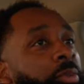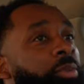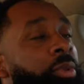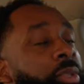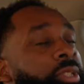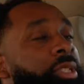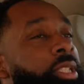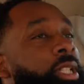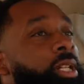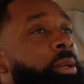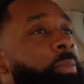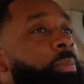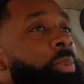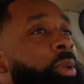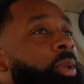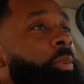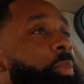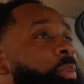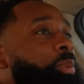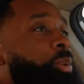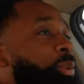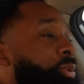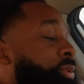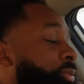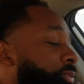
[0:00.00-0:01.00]
What's up,
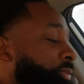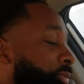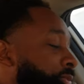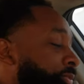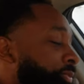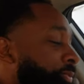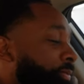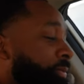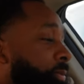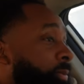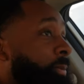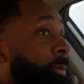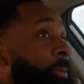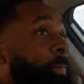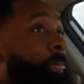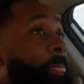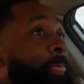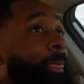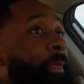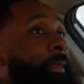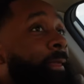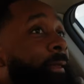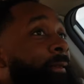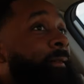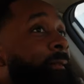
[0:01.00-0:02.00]
people?
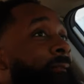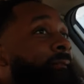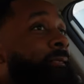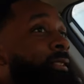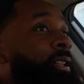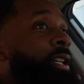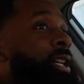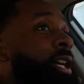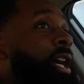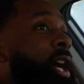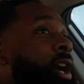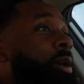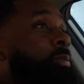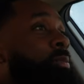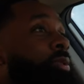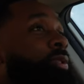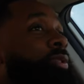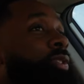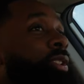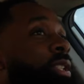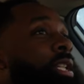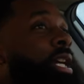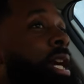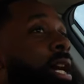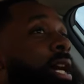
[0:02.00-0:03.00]
I
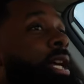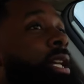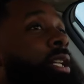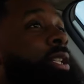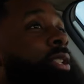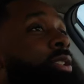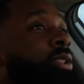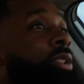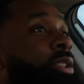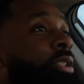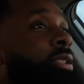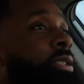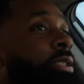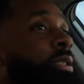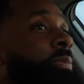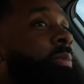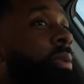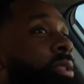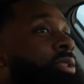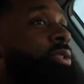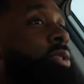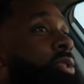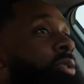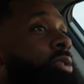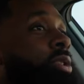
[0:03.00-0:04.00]
almost forgot how to do this. It's
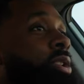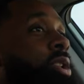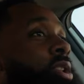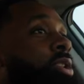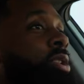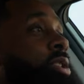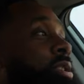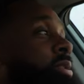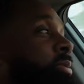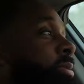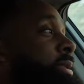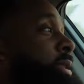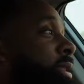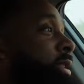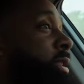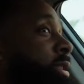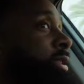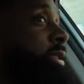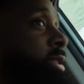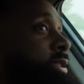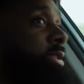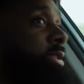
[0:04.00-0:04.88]
been so long, man.